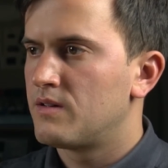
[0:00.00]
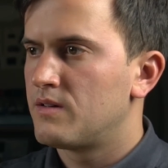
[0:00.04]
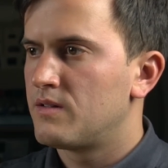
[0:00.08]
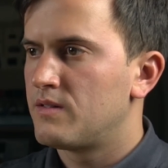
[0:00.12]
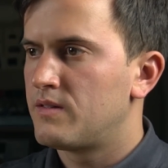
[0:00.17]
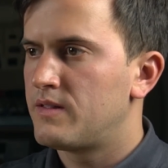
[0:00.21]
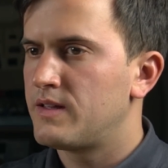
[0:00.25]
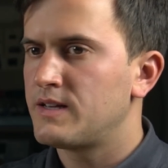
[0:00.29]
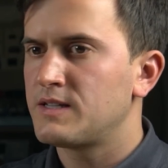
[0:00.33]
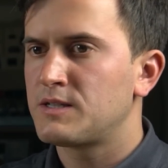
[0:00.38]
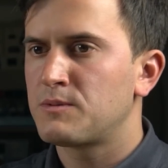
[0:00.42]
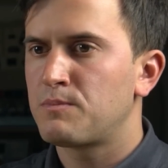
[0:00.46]

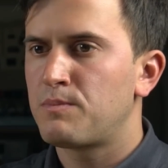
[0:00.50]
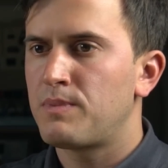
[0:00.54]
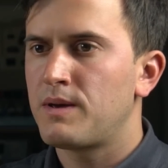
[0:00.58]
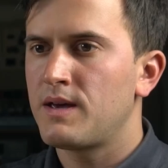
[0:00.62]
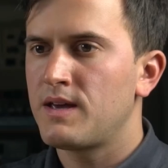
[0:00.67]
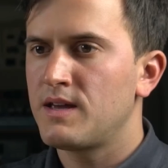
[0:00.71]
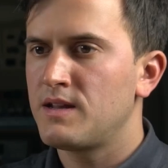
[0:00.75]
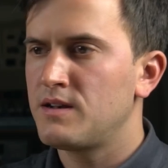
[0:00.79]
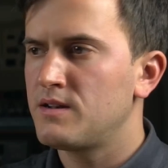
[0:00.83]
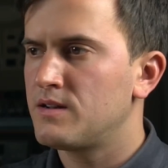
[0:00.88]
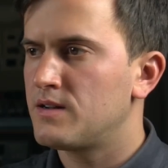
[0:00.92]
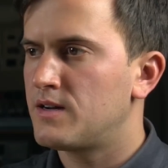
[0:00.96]
This
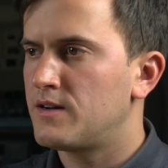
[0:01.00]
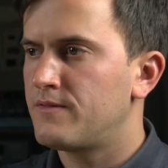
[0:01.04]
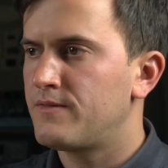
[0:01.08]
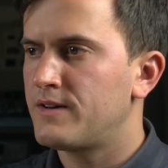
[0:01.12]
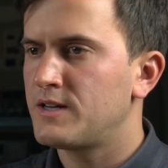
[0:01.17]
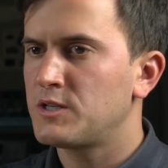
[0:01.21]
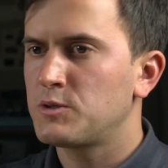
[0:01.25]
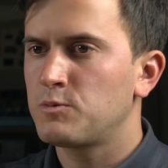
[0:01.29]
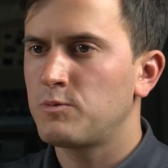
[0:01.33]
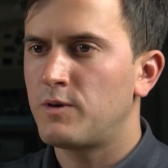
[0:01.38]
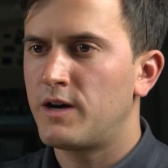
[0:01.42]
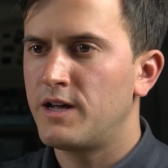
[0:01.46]
pin of
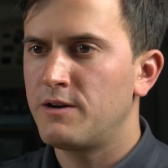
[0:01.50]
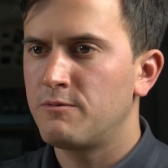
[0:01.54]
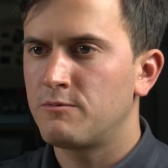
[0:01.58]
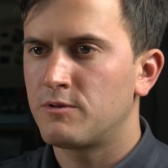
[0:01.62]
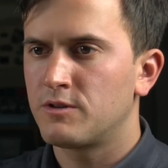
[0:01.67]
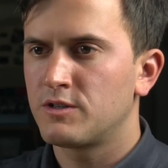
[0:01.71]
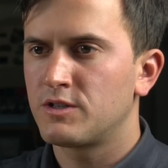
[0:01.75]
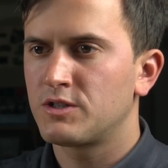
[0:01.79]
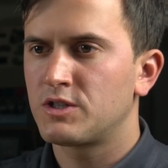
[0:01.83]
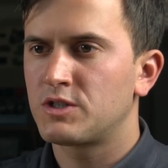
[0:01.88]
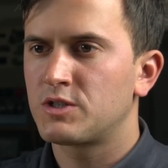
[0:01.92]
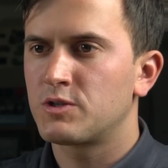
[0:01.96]
S1 will
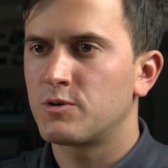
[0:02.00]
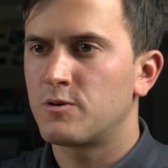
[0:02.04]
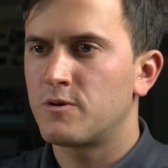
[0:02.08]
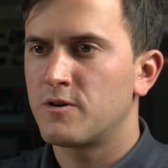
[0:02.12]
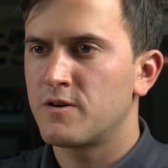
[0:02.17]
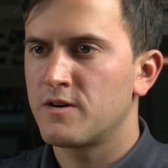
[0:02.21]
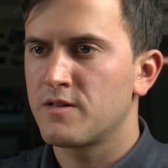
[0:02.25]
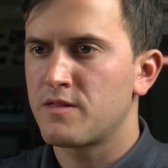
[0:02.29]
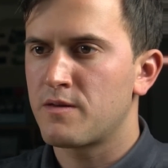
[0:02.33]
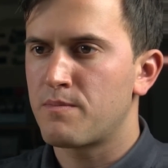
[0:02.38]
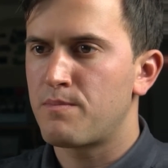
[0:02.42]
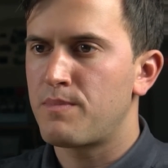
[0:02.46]
just
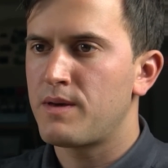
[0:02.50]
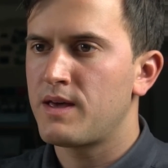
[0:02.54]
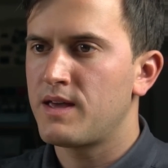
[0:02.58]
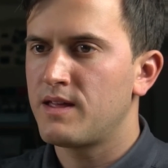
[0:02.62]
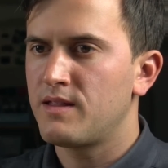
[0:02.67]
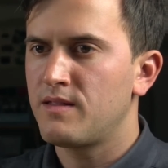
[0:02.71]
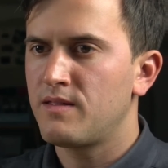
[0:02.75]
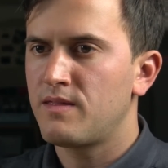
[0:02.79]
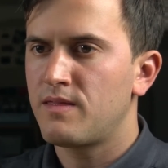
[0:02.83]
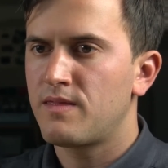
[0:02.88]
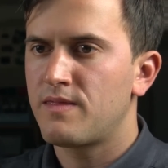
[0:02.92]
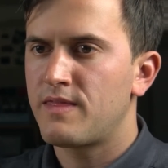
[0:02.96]
store the
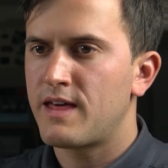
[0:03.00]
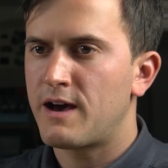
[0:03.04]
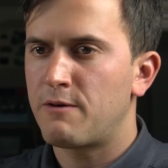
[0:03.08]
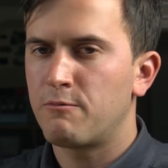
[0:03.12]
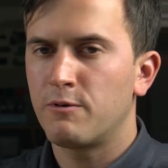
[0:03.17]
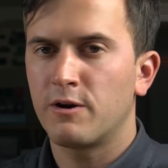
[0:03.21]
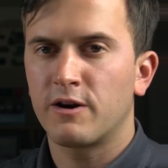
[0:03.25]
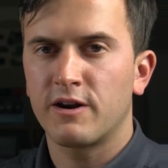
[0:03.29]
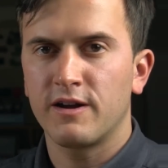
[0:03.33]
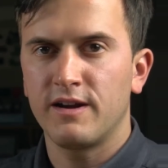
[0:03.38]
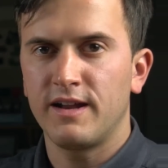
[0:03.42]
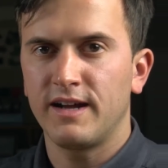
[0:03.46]
pin that
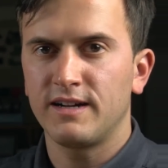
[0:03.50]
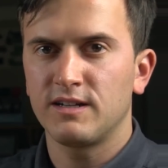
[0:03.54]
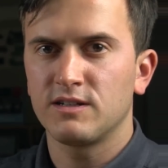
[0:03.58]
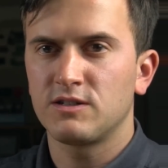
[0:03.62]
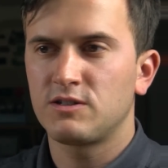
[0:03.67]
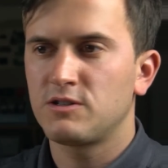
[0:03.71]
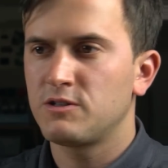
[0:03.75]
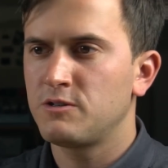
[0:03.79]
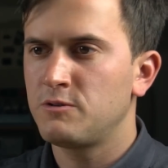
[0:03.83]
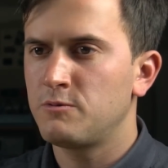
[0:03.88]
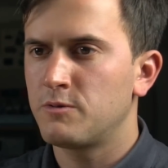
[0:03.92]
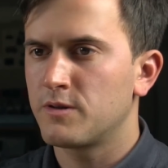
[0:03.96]
we're connected
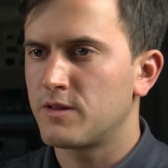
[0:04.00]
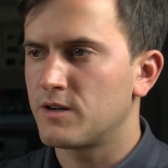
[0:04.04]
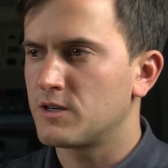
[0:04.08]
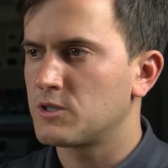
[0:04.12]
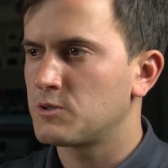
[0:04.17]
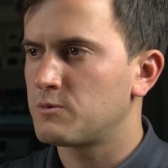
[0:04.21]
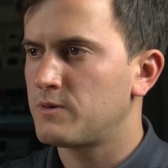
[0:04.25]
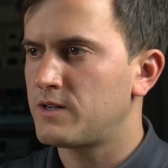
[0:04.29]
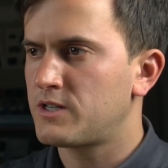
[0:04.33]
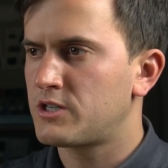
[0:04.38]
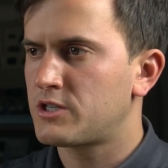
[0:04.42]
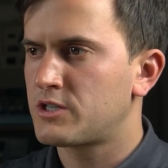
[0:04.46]
to with our
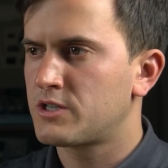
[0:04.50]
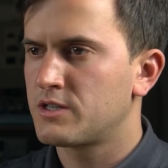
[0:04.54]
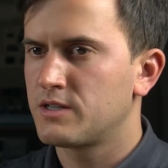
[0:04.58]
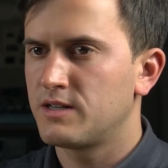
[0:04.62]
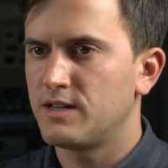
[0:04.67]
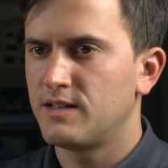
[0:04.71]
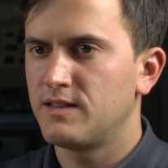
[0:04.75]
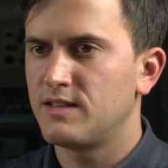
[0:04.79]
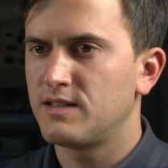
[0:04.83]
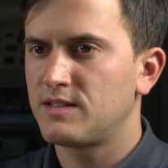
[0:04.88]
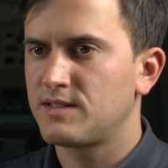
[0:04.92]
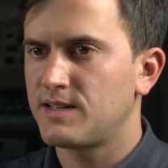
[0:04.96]
switch,
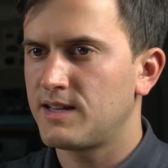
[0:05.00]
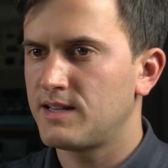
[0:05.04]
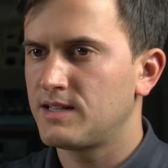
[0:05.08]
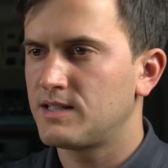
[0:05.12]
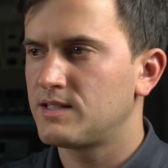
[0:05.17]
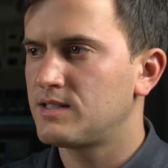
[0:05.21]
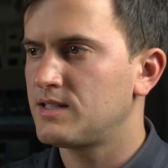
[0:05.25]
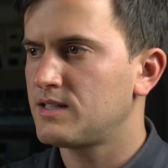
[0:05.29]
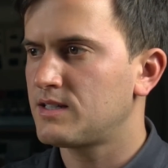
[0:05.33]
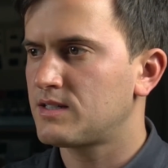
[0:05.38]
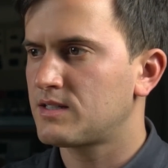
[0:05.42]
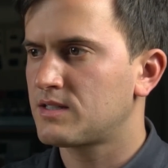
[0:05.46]
in this case
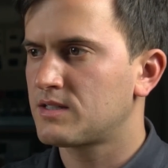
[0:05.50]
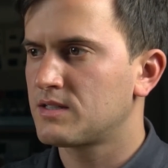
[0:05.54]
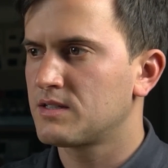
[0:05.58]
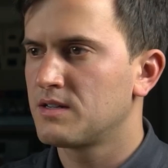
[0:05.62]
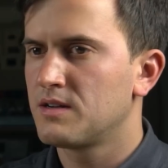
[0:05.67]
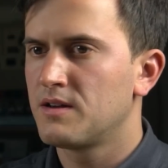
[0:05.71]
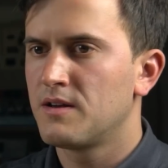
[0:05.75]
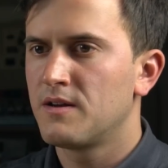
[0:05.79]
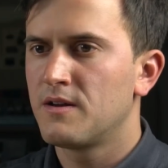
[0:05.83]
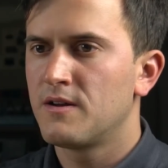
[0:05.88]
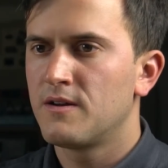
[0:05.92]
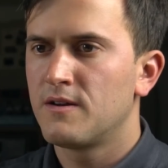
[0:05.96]
6.
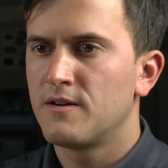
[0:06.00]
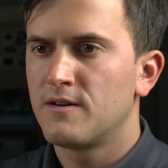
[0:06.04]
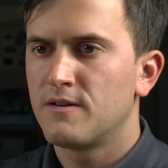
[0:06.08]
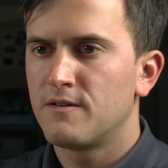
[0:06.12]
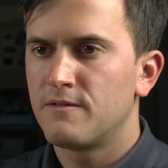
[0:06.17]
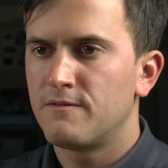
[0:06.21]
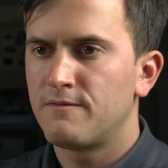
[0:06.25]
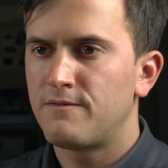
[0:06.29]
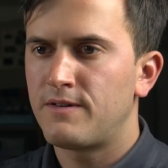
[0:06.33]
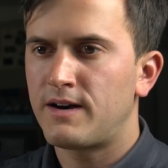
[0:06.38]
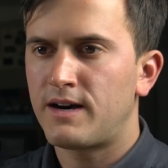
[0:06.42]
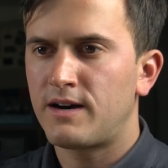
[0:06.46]

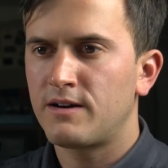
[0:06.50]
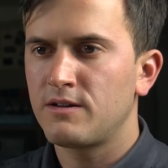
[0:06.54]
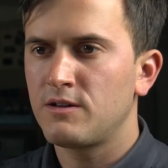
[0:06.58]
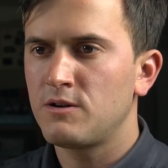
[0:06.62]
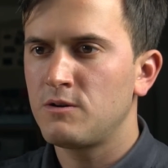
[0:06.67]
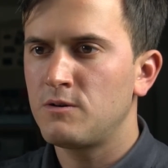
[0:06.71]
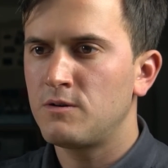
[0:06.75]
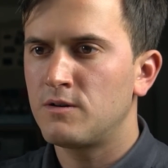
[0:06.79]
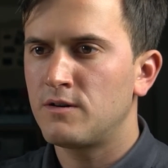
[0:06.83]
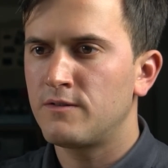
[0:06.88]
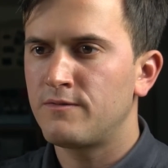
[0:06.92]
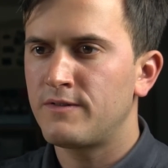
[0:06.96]

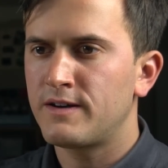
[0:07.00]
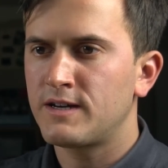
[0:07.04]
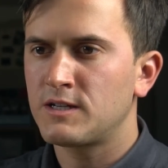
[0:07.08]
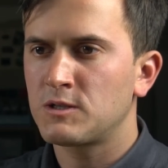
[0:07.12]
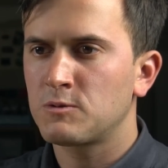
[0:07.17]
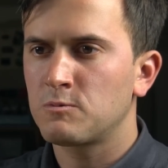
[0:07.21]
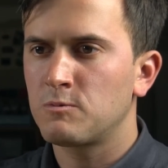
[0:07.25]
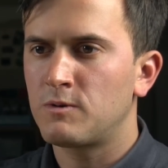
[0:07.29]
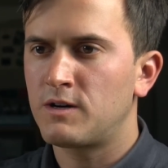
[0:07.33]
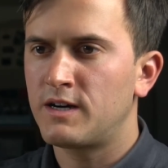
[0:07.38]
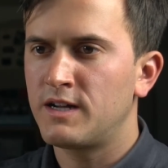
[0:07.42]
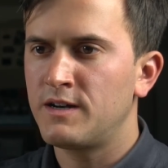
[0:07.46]
Value of
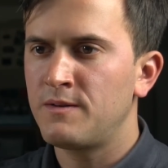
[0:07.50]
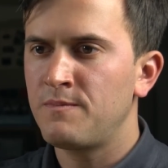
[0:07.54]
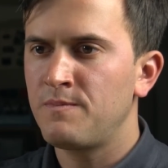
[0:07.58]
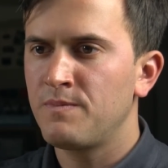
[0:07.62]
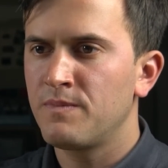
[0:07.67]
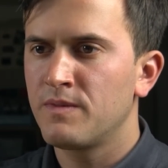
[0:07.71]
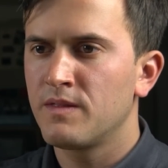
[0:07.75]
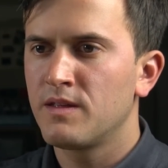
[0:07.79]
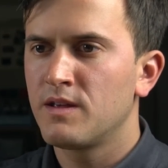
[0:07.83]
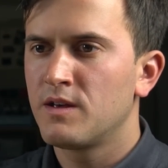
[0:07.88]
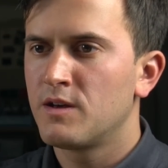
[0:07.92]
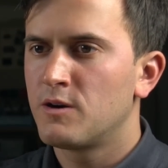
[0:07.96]
S1
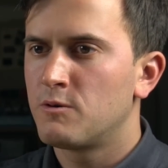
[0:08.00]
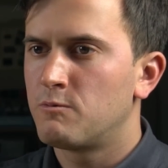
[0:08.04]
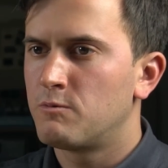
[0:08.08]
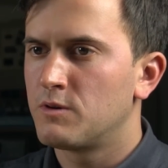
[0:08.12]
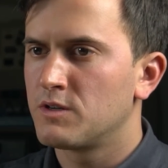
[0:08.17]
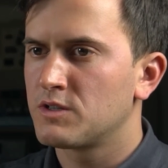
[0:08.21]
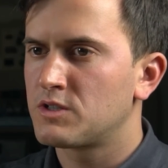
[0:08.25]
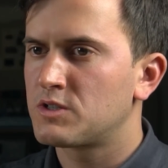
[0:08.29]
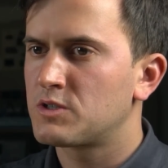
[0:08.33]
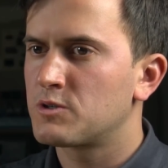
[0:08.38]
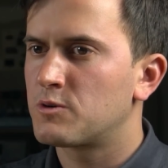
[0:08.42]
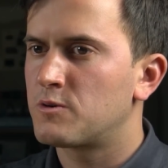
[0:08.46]

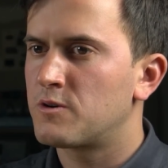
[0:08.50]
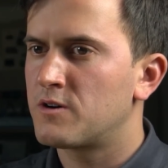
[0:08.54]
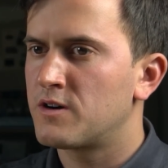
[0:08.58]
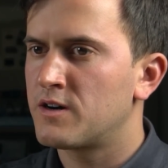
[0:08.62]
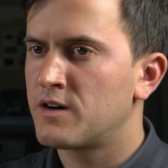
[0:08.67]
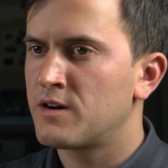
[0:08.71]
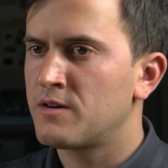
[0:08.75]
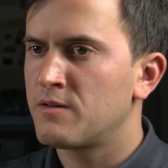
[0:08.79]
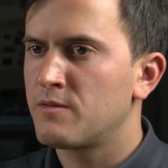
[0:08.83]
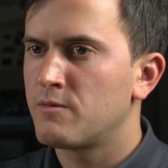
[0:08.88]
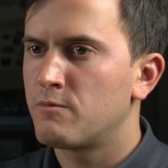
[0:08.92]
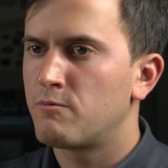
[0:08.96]
will
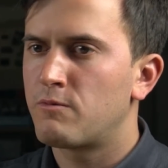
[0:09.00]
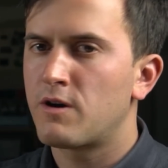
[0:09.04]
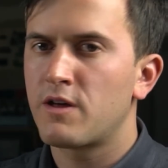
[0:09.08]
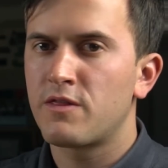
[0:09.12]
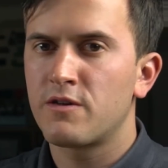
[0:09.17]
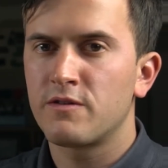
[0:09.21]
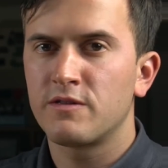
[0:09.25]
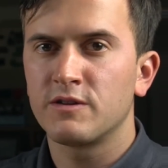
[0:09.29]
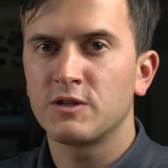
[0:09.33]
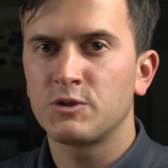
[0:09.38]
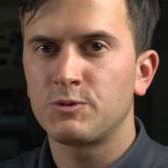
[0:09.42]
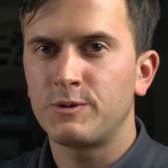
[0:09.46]
store
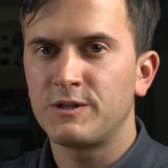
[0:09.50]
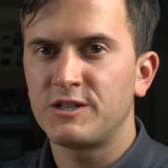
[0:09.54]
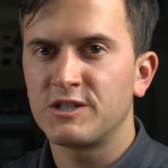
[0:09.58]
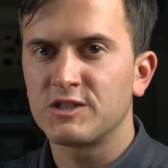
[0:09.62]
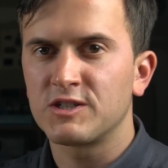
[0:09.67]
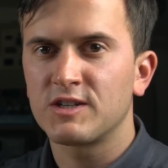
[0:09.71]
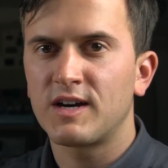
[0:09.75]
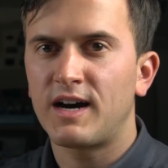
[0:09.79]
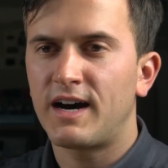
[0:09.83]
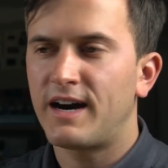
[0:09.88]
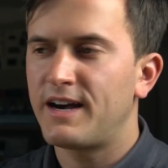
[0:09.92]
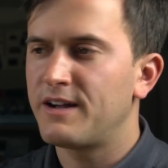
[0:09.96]
whether the switch is
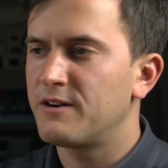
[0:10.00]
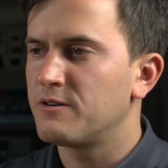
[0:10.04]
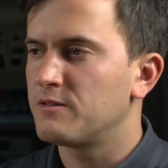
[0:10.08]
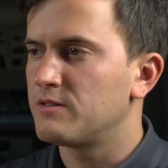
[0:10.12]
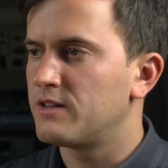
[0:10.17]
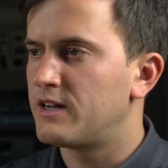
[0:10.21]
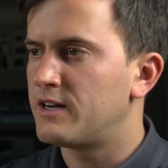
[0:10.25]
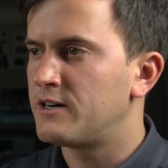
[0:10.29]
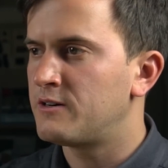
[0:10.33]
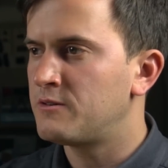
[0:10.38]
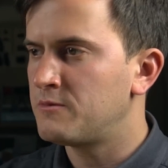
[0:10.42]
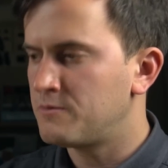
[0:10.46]
high or
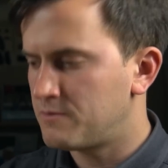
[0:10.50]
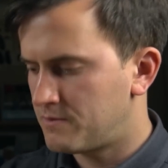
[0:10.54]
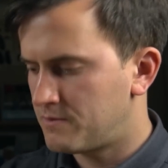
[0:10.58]
low